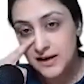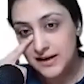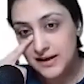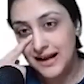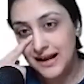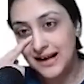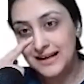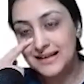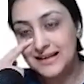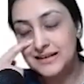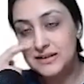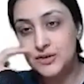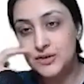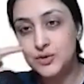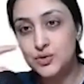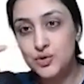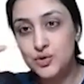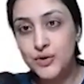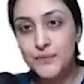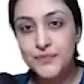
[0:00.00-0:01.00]
try and
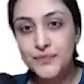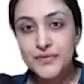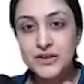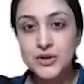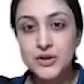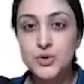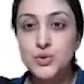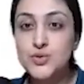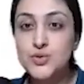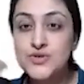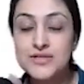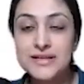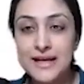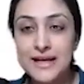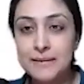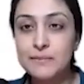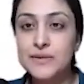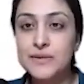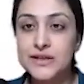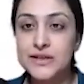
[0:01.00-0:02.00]
you know use
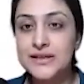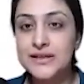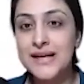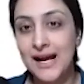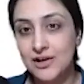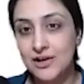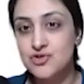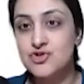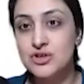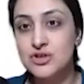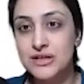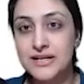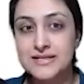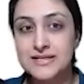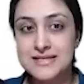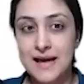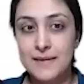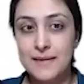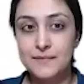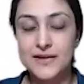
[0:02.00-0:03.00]
them in the actual
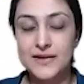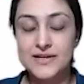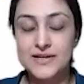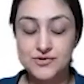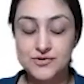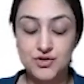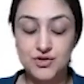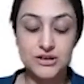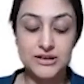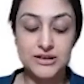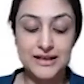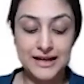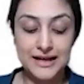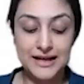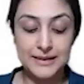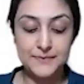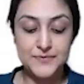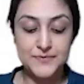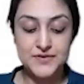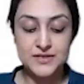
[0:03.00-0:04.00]
exam that really
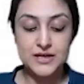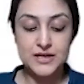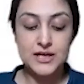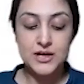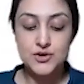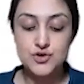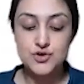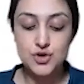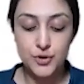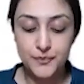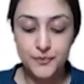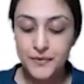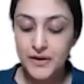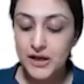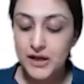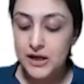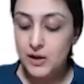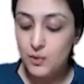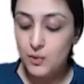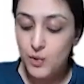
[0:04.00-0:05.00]
helps so
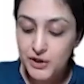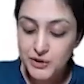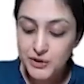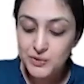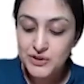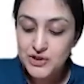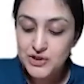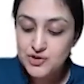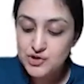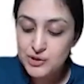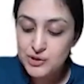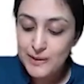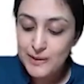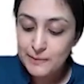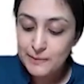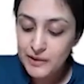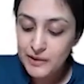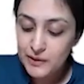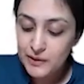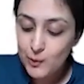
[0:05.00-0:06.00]
what you need to
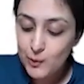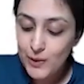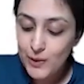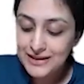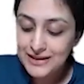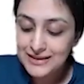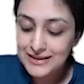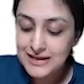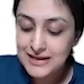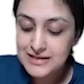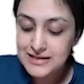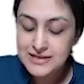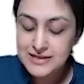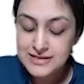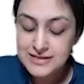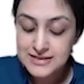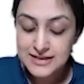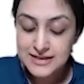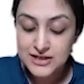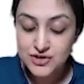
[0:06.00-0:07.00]
remember when there is a
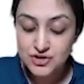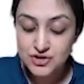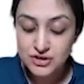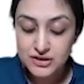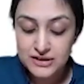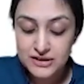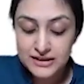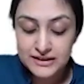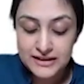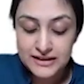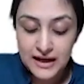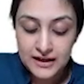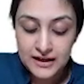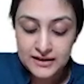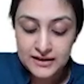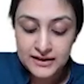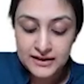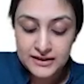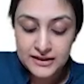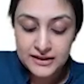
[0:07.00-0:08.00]
stationary
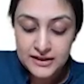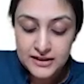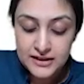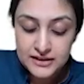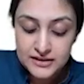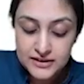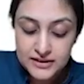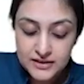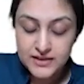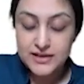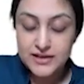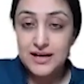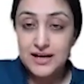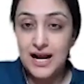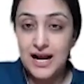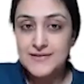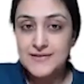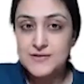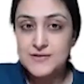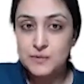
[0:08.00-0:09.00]
target the
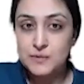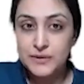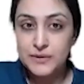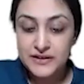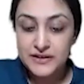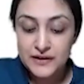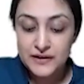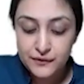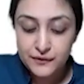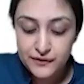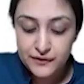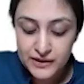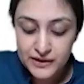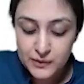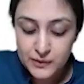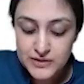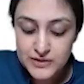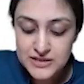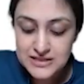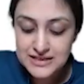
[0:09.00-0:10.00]
transmitted
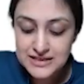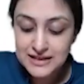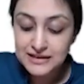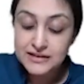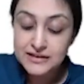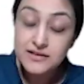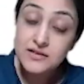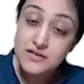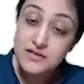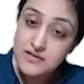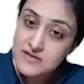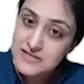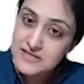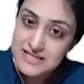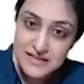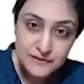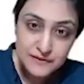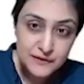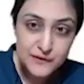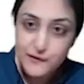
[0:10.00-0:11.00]
frequency and the
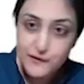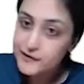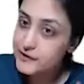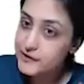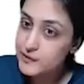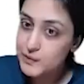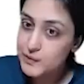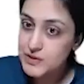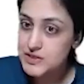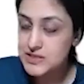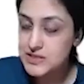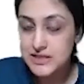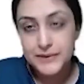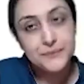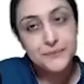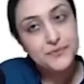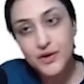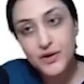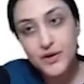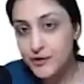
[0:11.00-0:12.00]
received frequency
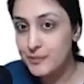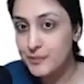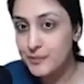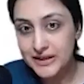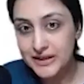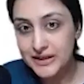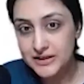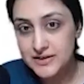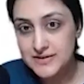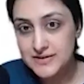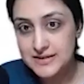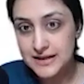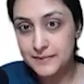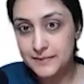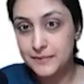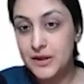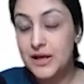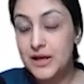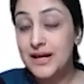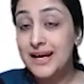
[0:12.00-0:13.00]
remain the
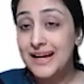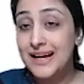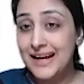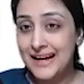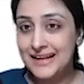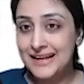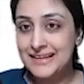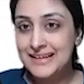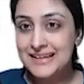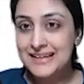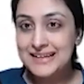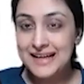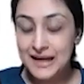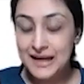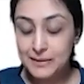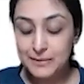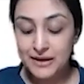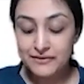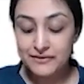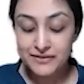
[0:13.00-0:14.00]
same.
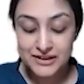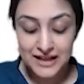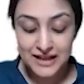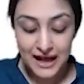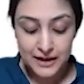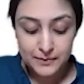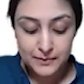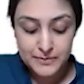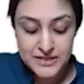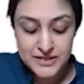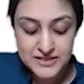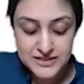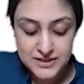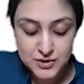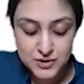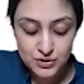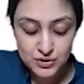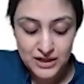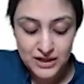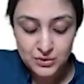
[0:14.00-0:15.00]
Anytime I have an RBC,
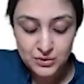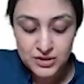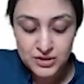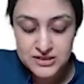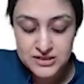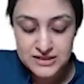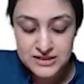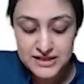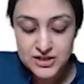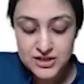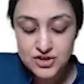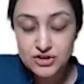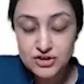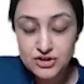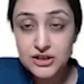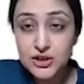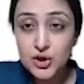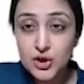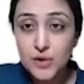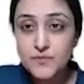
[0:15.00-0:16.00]
so now the
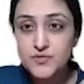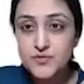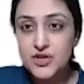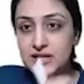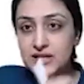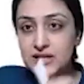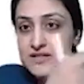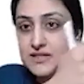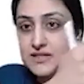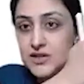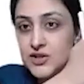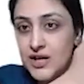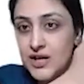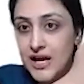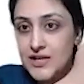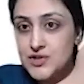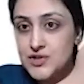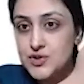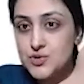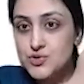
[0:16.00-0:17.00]
stationary object is the
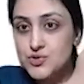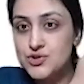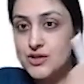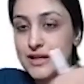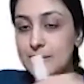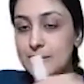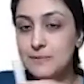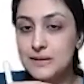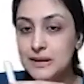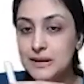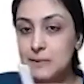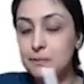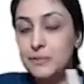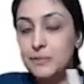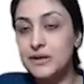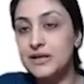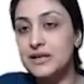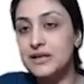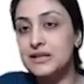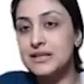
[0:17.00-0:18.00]
transducer I am
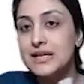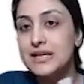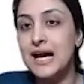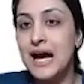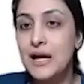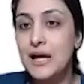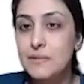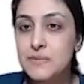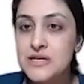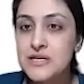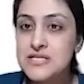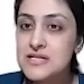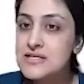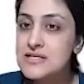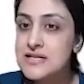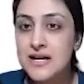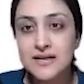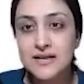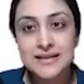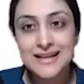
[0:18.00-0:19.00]
keeping and the
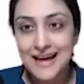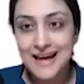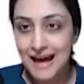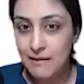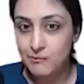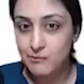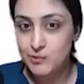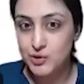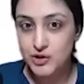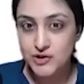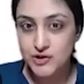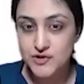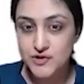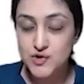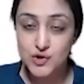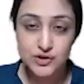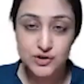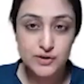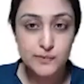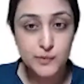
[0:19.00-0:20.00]
RBCs are the
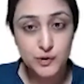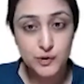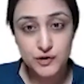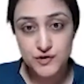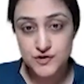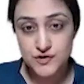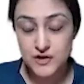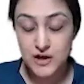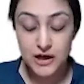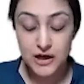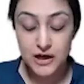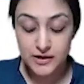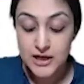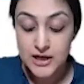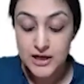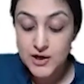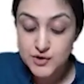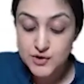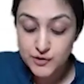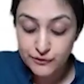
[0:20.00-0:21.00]
ambulance or the police car.
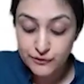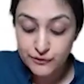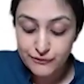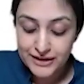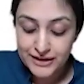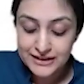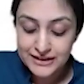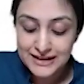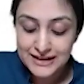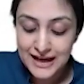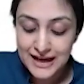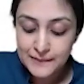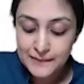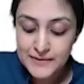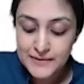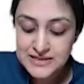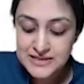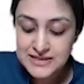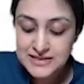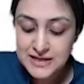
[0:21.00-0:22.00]
So when the
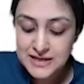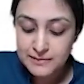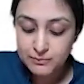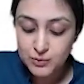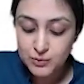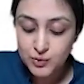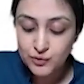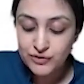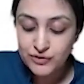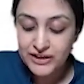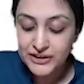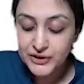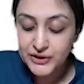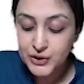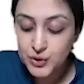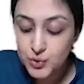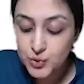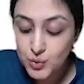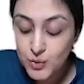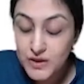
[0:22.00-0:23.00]
RBCs are moving
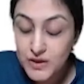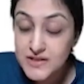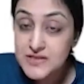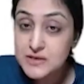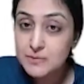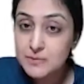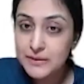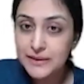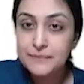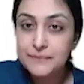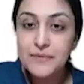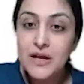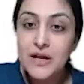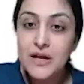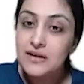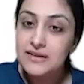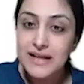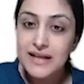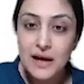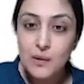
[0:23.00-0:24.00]
towards me,
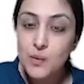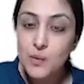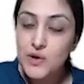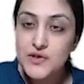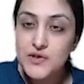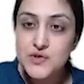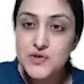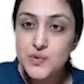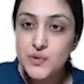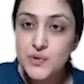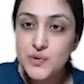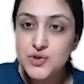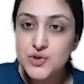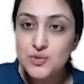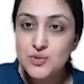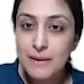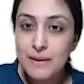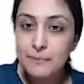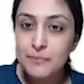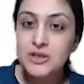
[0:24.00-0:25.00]
now what is going
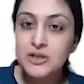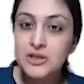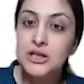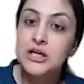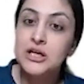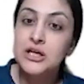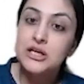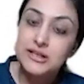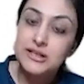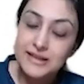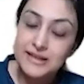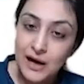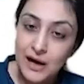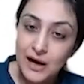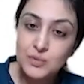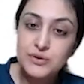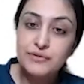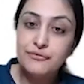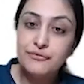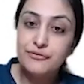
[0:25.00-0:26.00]
to happen?
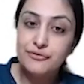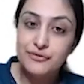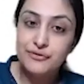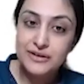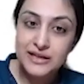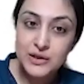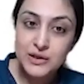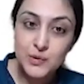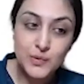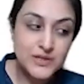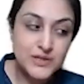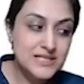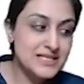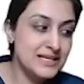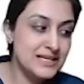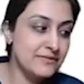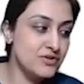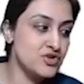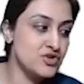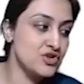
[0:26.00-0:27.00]
Now the
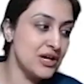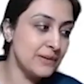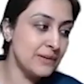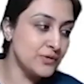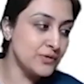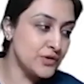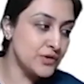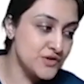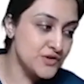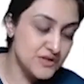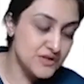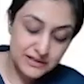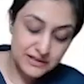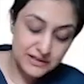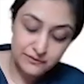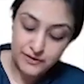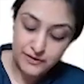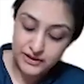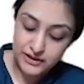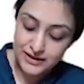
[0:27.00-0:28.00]
frequency which I am
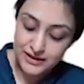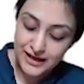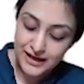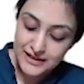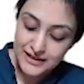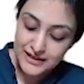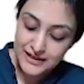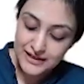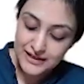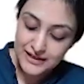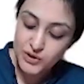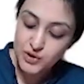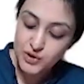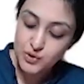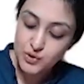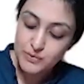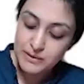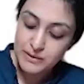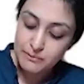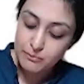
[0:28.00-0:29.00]
receiving, right, is going
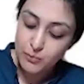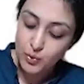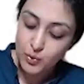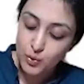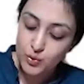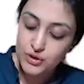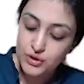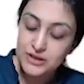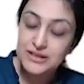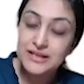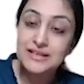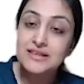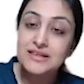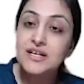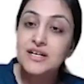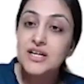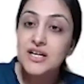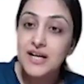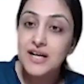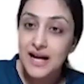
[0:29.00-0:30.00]
to be more than
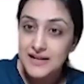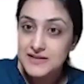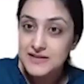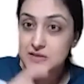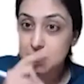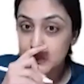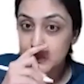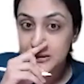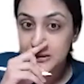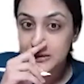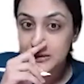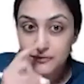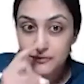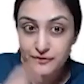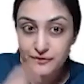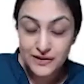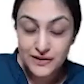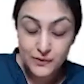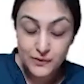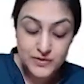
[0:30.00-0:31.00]
the transmitted
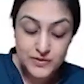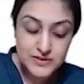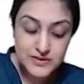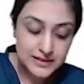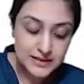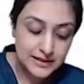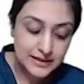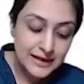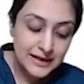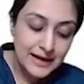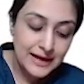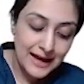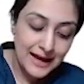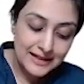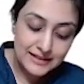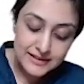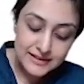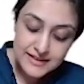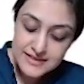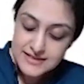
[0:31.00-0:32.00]
frequency.
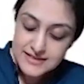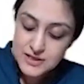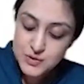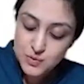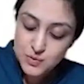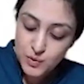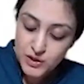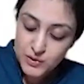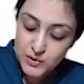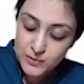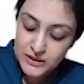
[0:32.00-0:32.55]
And this is what